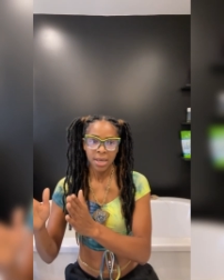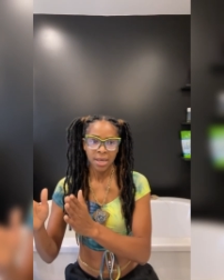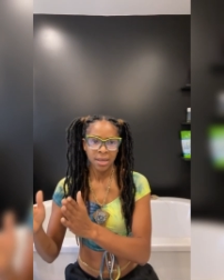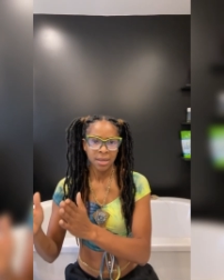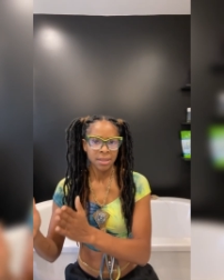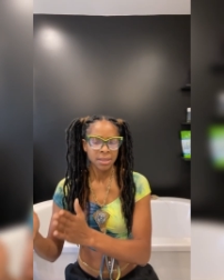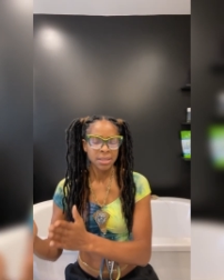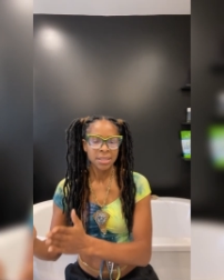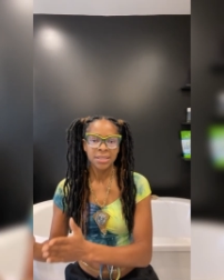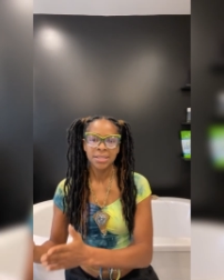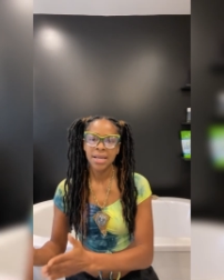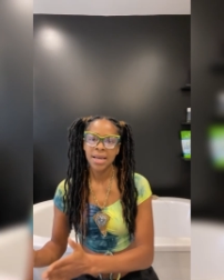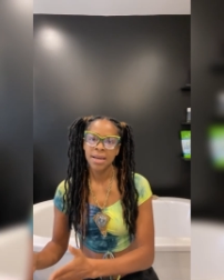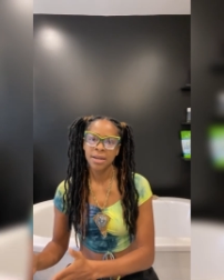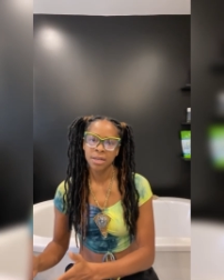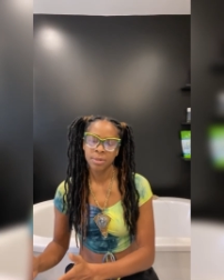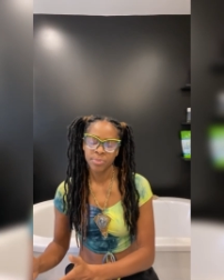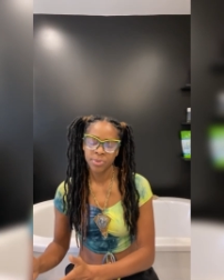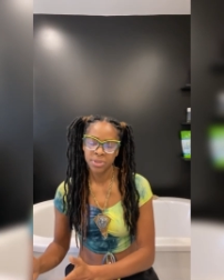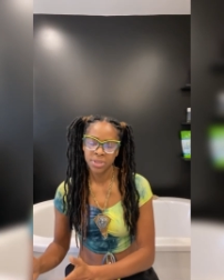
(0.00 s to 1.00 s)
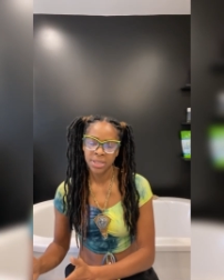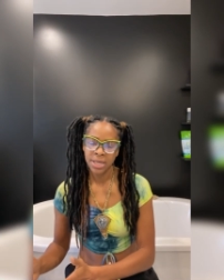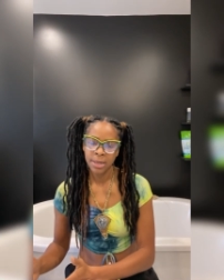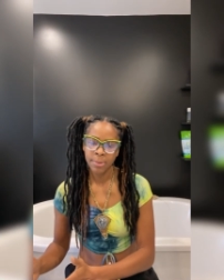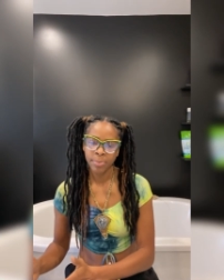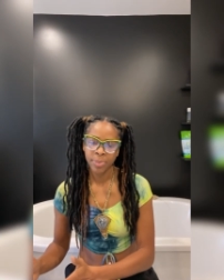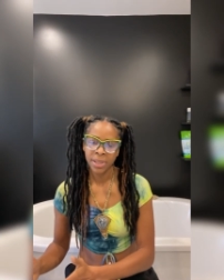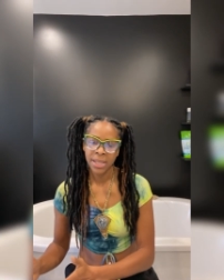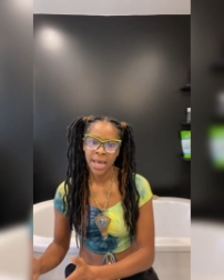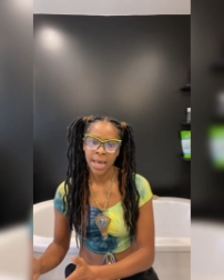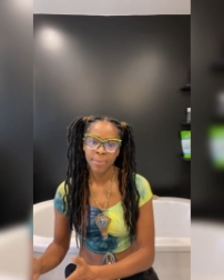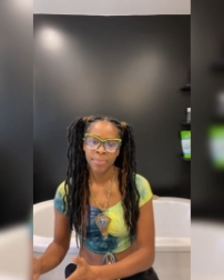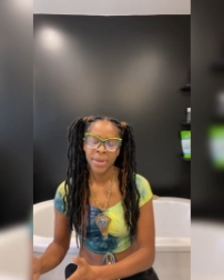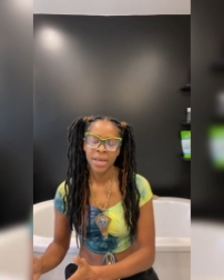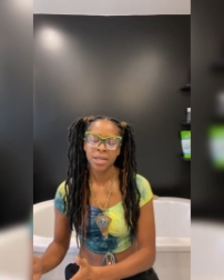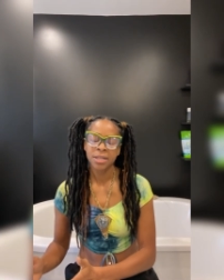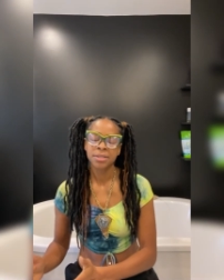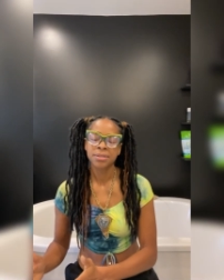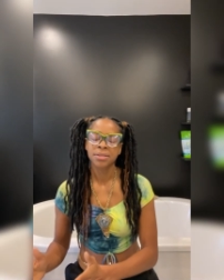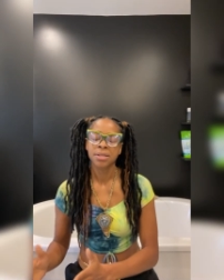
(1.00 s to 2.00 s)
at least 80%
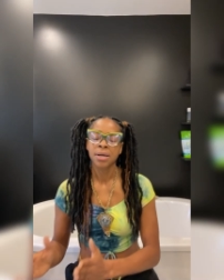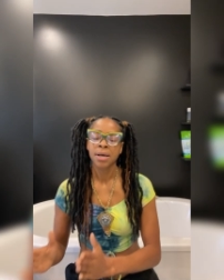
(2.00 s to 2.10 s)
plant-based